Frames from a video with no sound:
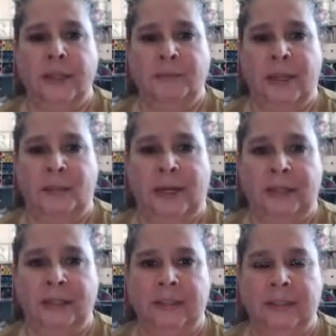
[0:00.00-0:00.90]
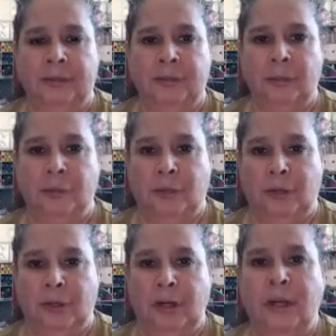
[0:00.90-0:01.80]
in my wedding stuff
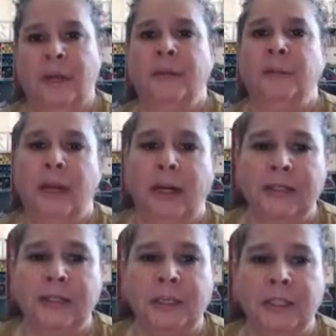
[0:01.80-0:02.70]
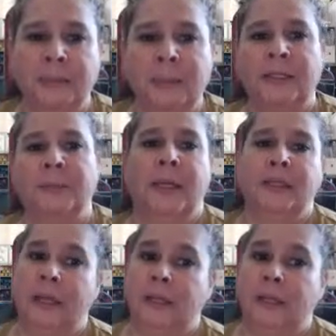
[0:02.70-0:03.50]
store, products in my shipping supplies.